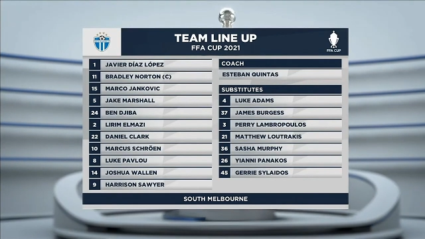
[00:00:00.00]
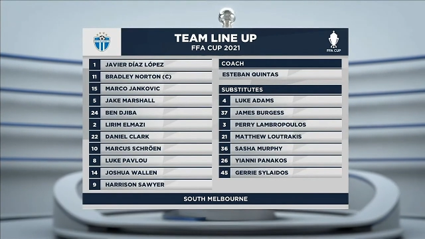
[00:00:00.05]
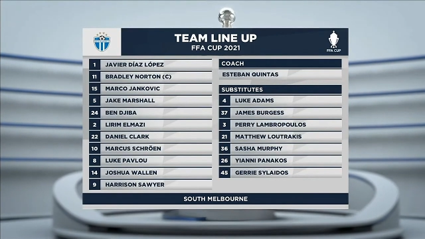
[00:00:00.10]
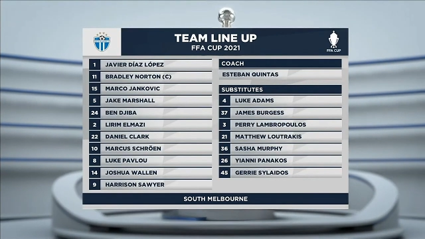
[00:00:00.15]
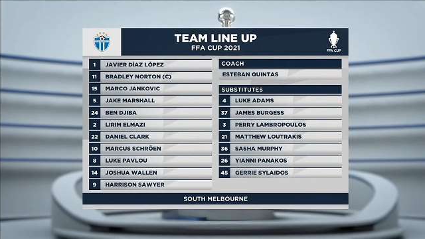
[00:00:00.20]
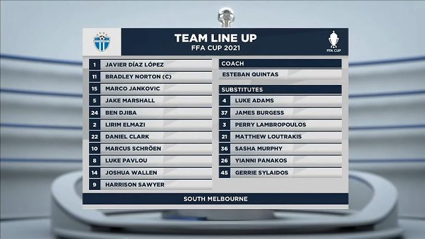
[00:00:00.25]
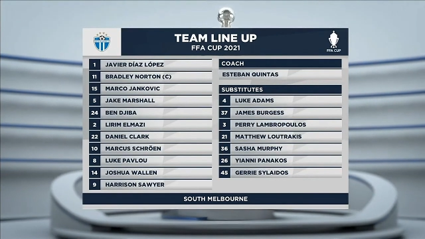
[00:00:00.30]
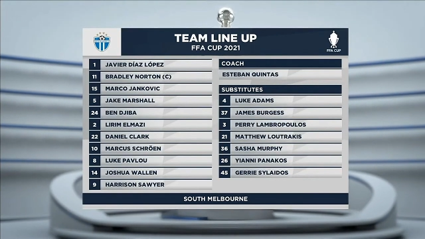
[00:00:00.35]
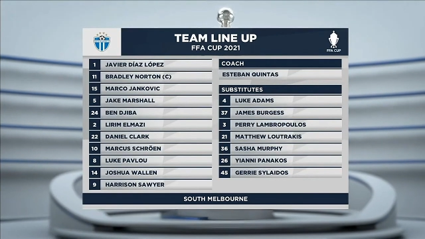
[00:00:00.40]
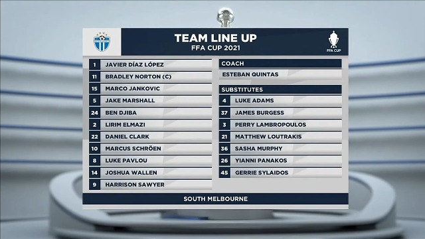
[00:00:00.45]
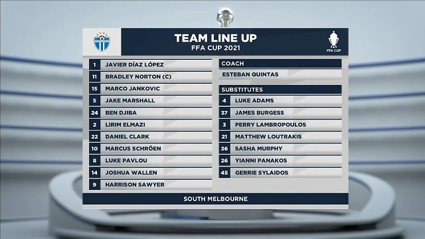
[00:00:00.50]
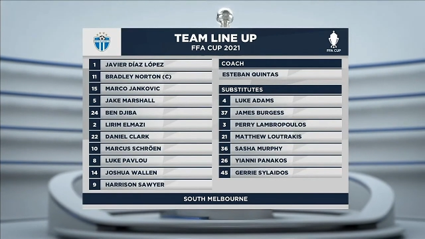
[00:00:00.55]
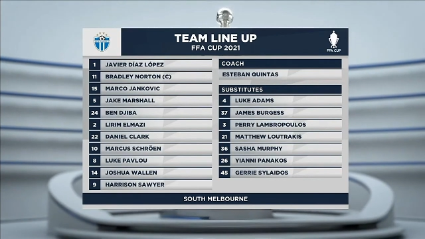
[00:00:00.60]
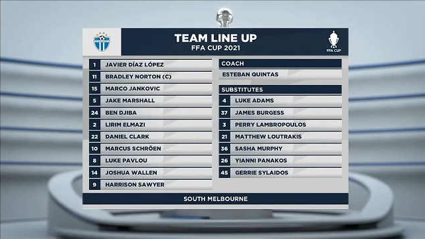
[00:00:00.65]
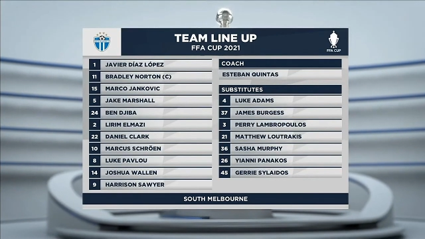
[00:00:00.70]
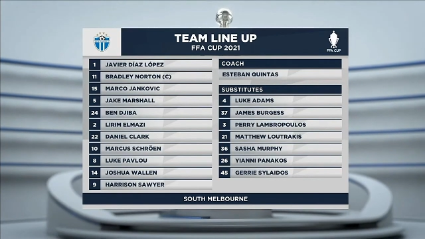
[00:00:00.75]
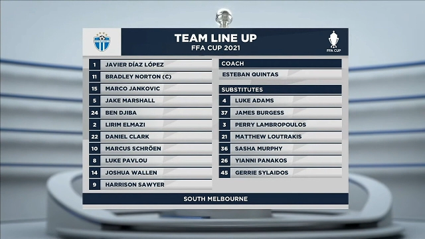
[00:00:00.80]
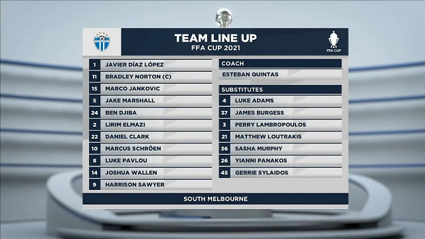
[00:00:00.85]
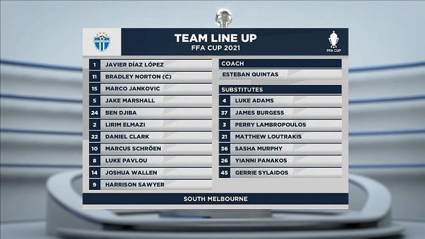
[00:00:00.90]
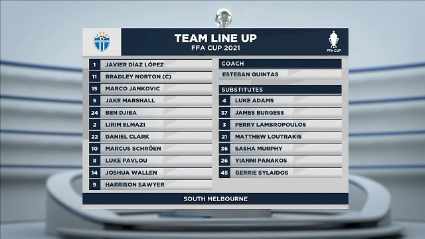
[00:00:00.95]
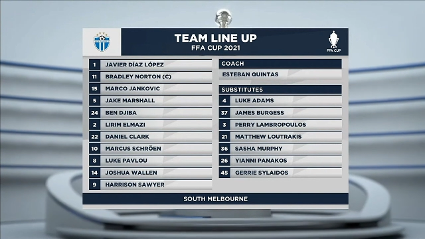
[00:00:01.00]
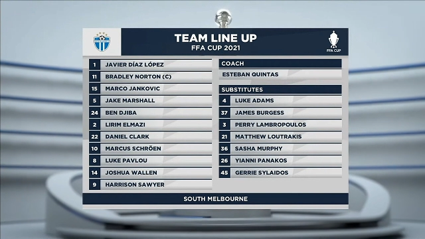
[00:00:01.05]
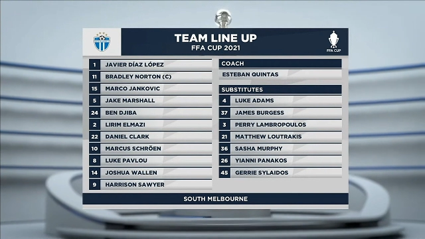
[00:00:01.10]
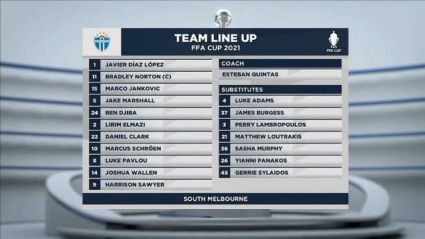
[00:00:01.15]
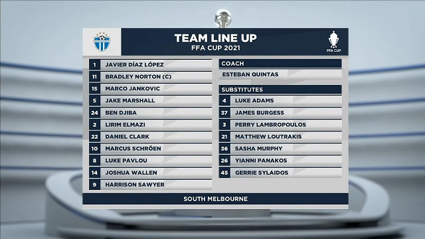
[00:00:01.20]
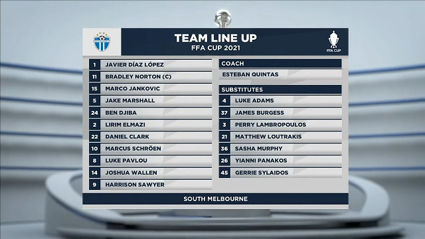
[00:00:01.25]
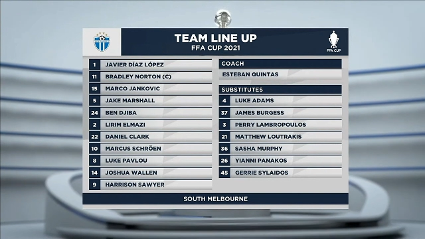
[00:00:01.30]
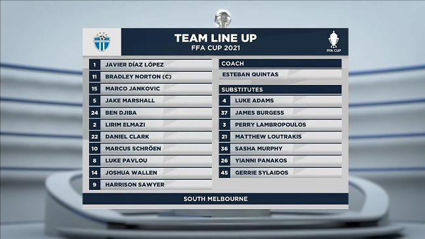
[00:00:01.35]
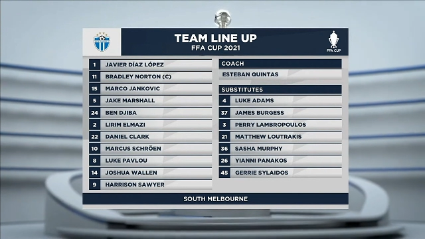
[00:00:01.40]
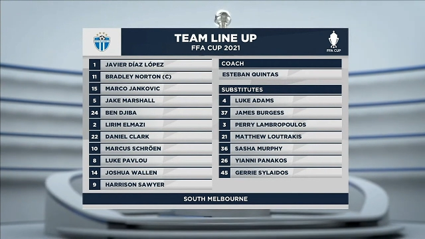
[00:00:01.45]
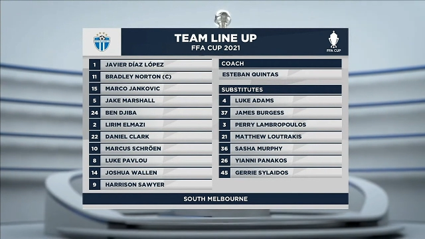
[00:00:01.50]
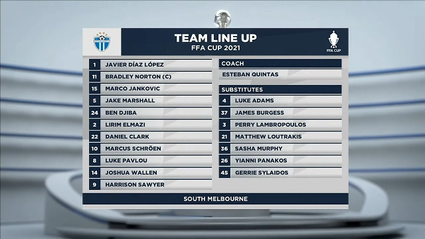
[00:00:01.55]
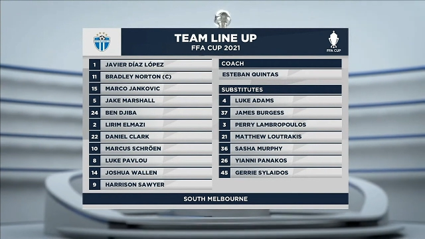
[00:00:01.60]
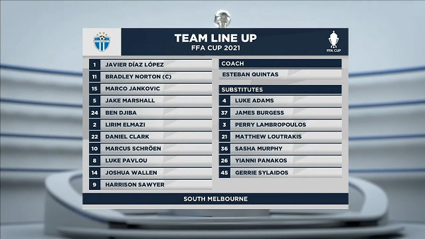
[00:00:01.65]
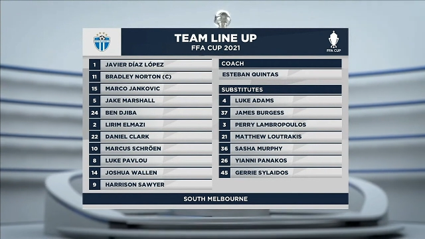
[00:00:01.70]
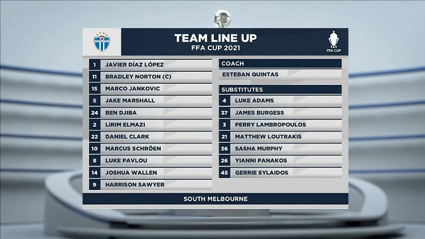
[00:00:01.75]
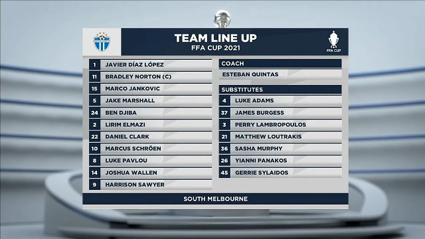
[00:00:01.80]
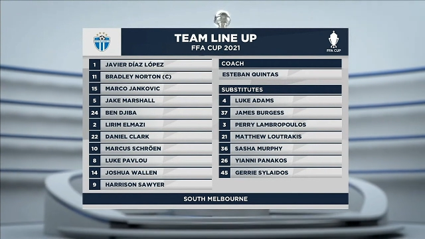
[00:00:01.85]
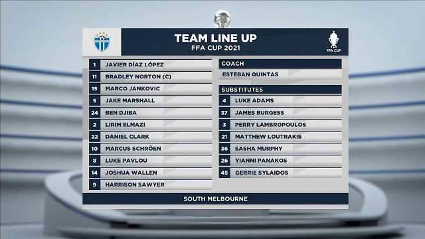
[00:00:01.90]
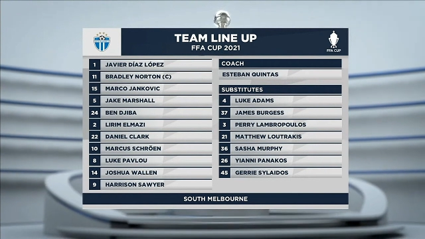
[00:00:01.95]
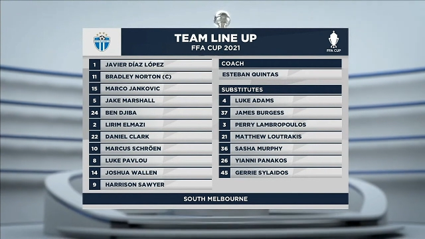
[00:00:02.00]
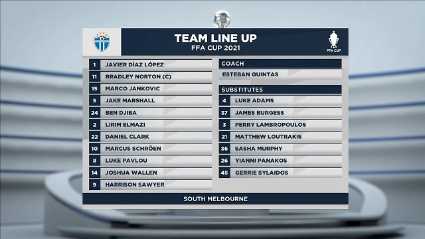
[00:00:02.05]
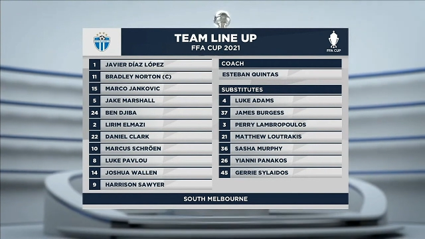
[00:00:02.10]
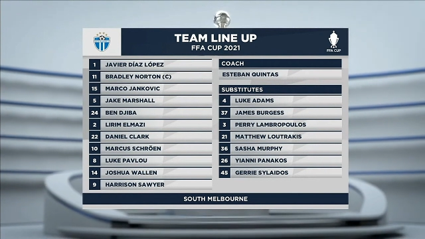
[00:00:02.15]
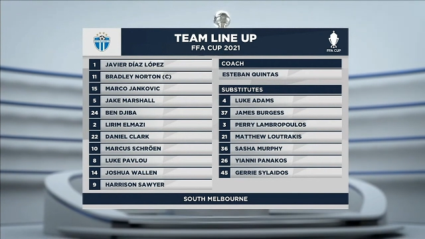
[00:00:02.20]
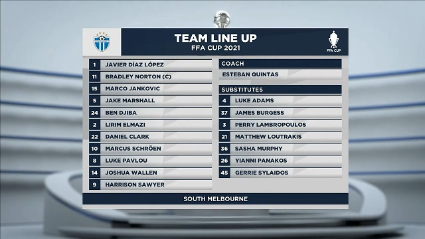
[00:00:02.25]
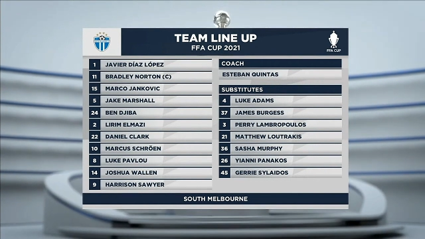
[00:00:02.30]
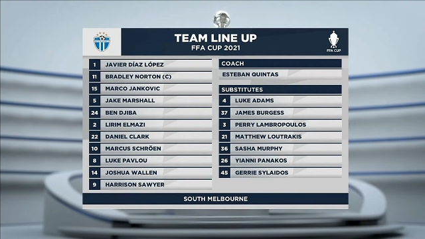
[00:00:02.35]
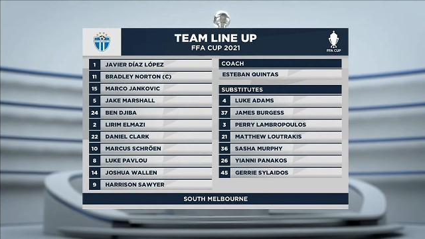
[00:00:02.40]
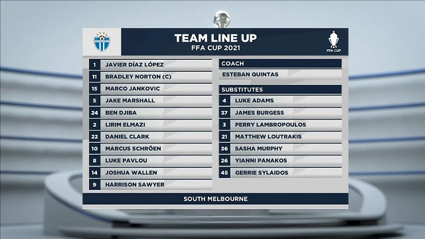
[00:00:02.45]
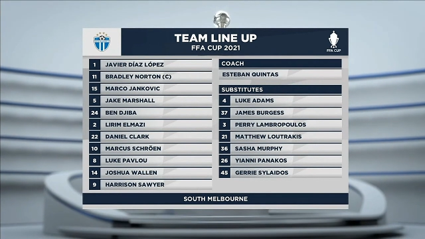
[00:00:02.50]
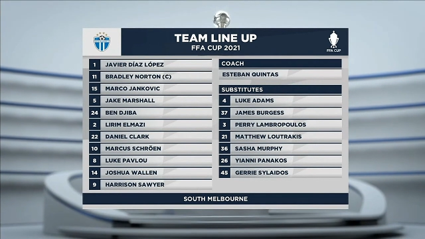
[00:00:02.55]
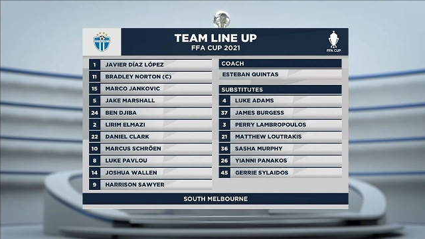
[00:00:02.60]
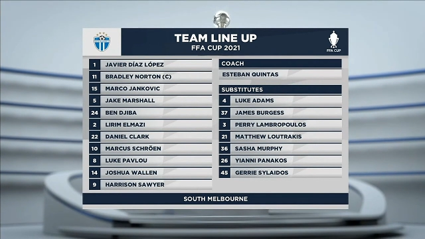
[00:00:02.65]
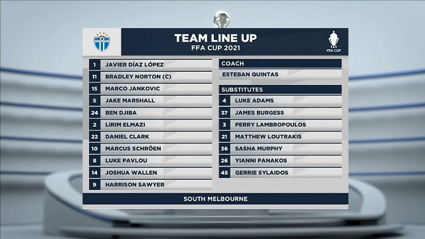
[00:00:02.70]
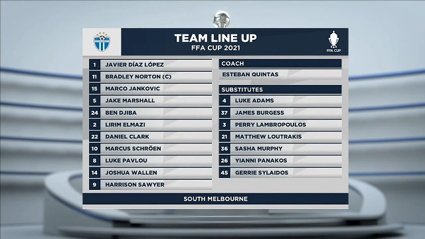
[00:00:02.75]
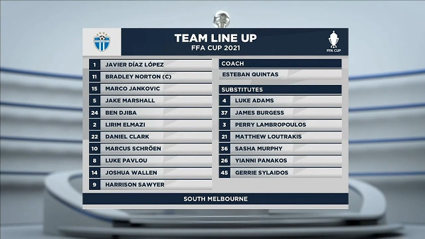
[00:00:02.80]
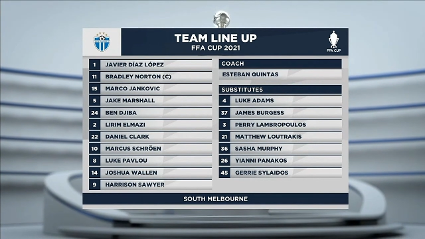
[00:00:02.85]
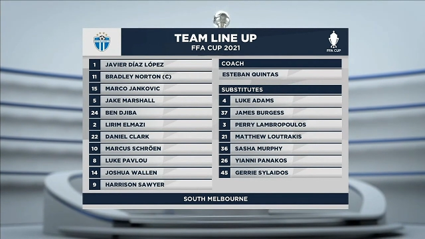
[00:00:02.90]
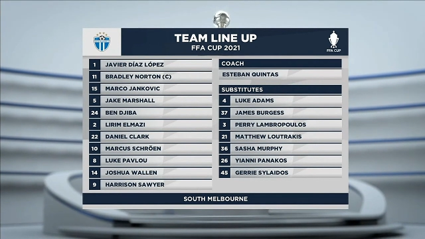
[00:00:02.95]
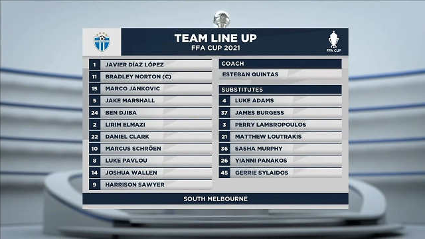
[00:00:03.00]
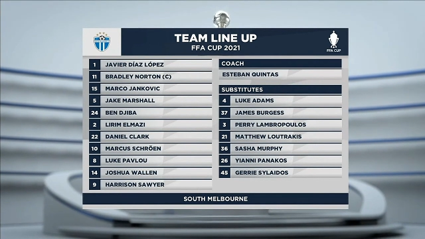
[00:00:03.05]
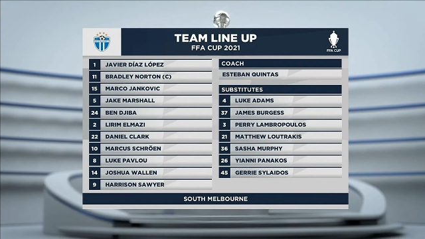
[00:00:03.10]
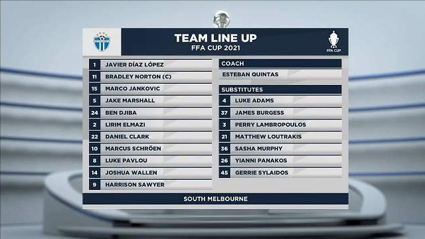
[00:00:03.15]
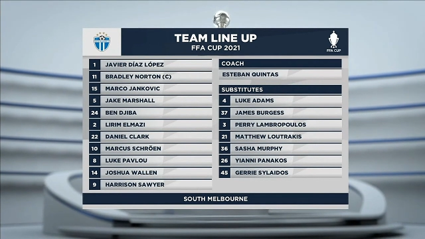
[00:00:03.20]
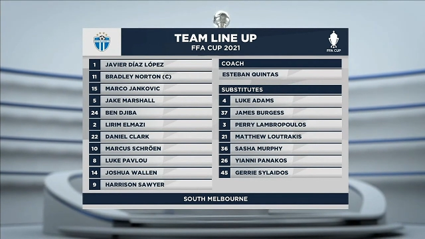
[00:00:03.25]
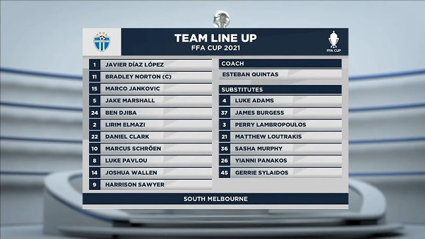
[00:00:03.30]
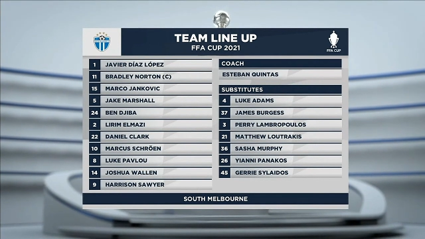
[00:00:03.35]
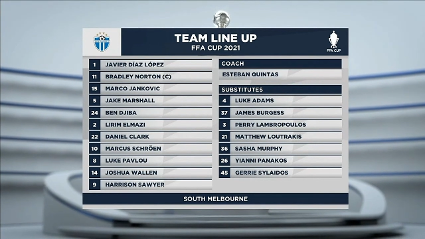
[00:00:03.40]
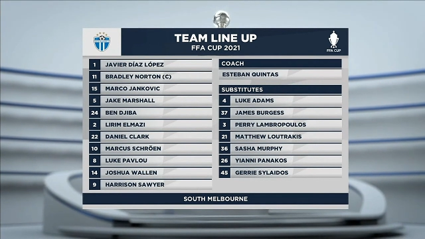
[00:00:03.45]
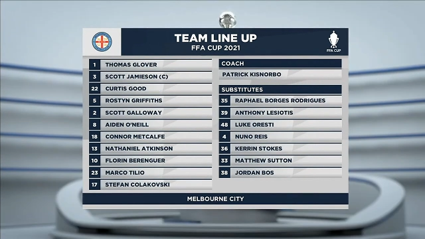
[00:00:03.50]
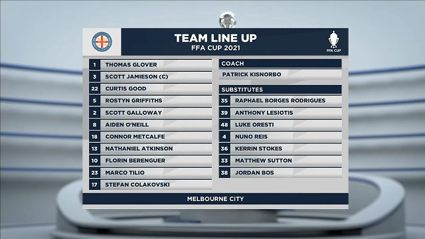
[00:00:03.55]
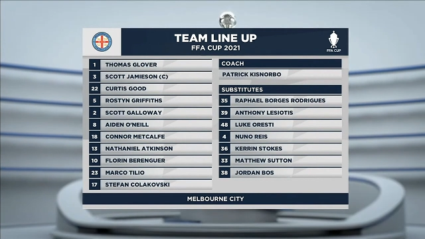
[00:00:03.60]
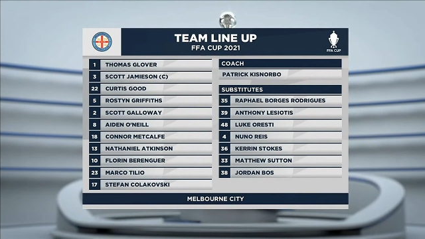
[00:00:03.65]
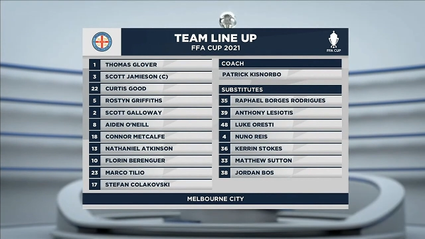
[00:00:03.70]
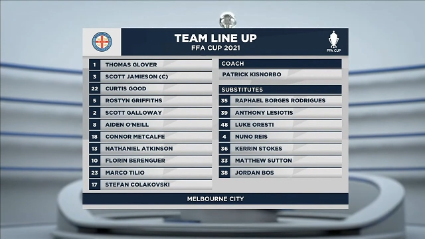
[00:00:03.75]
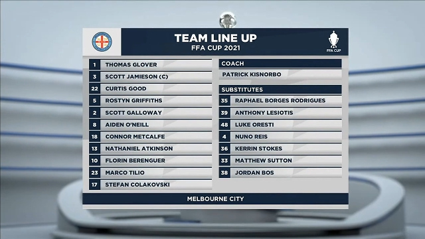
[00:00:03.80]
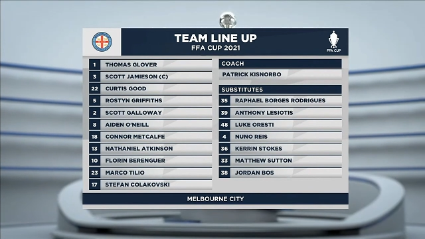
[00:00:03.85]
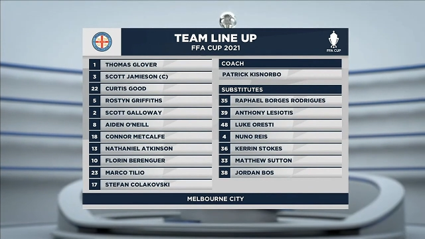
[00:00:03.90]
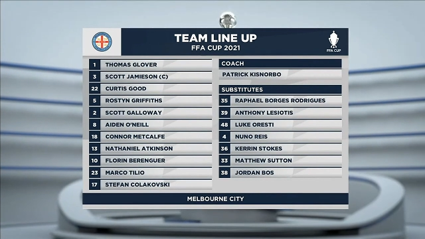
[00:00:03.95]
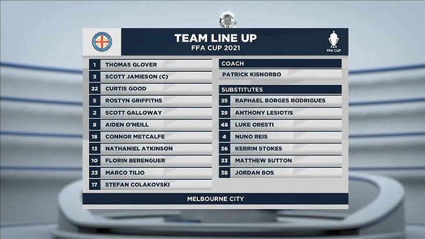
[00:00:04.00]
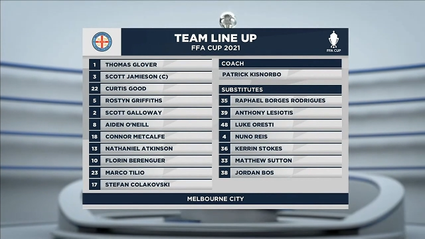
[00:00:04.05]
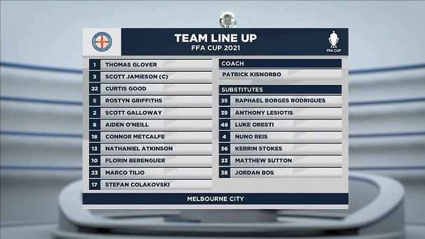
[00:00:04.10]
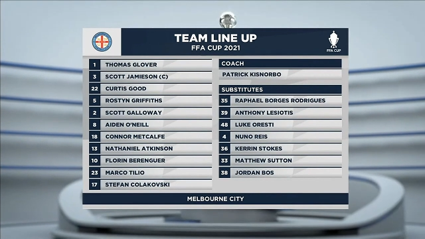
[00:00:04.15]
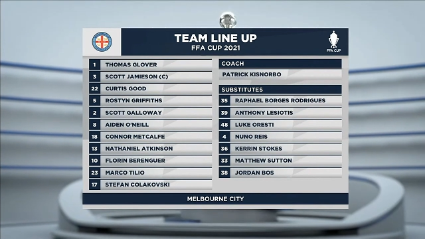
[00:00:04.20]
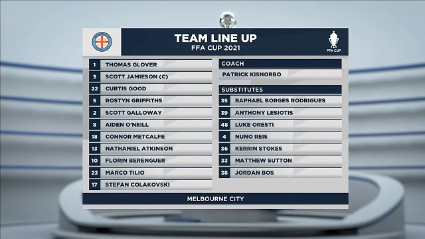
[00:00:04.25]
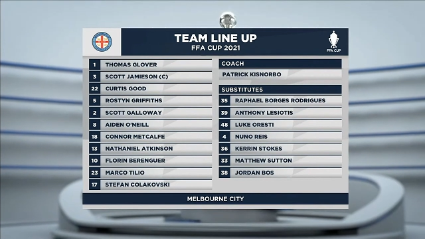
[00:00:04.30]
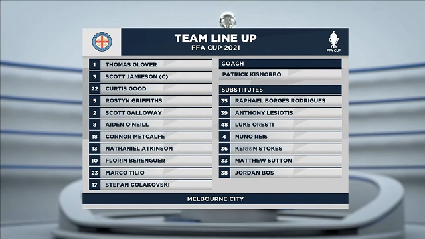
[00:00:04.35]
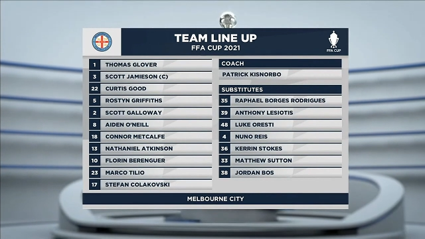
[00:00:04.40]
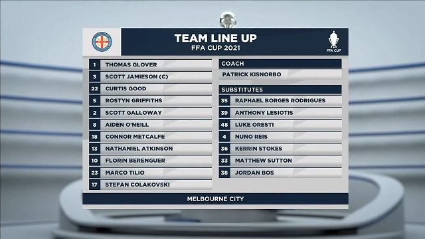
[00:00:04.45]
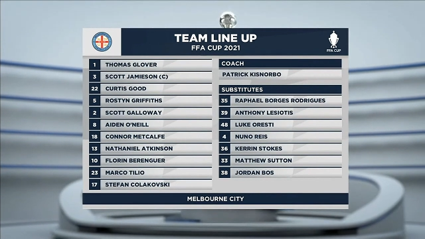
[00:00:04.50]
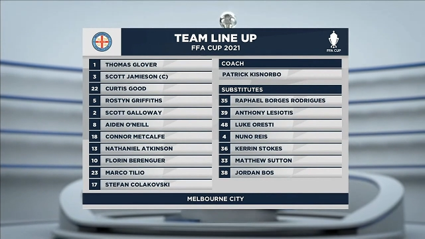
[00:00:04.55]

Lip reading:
(no speaker visible)